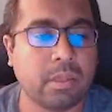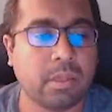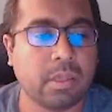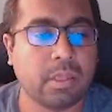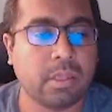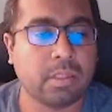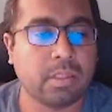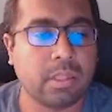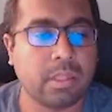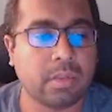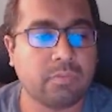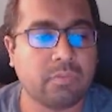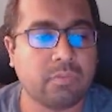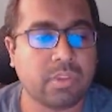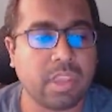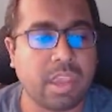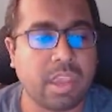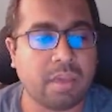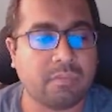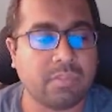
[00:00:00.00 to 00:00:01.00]
Then
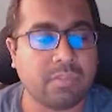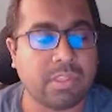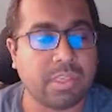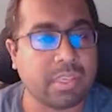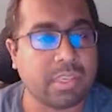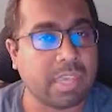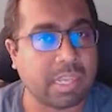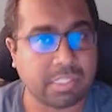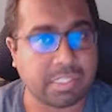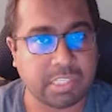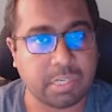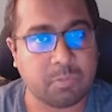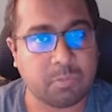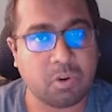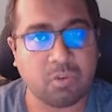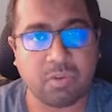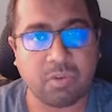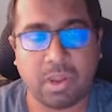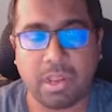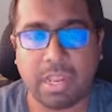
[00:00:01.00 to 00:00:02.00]
we have the headset
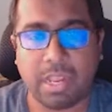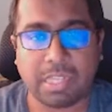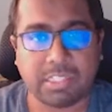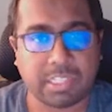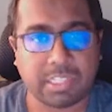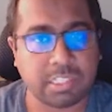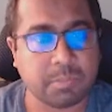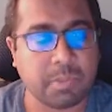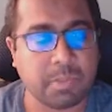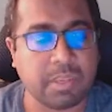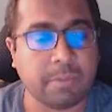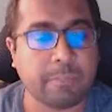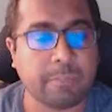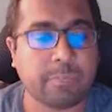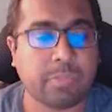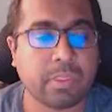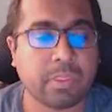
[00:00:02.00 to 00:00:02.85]
profile, HSP.